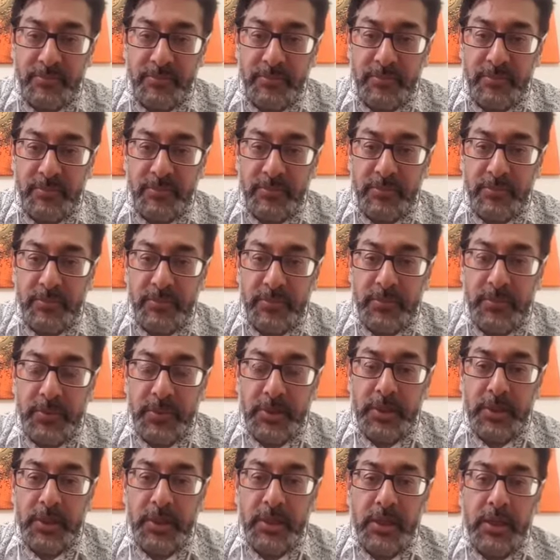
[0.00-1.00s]

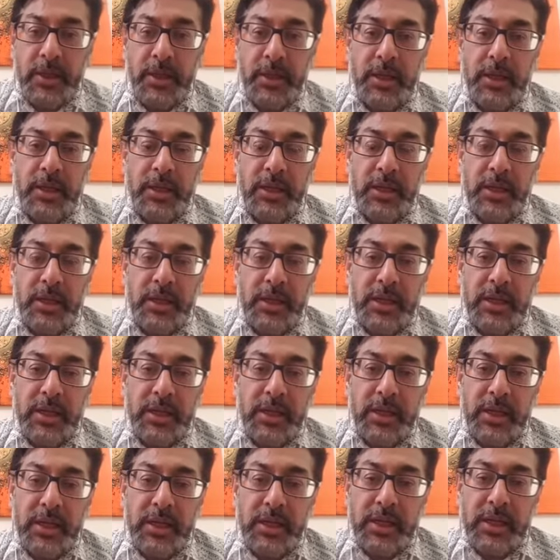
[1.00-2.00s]

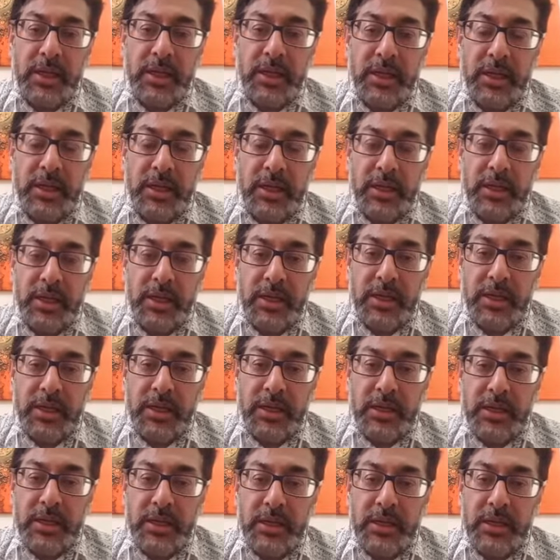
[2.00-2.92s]
Nothing is said.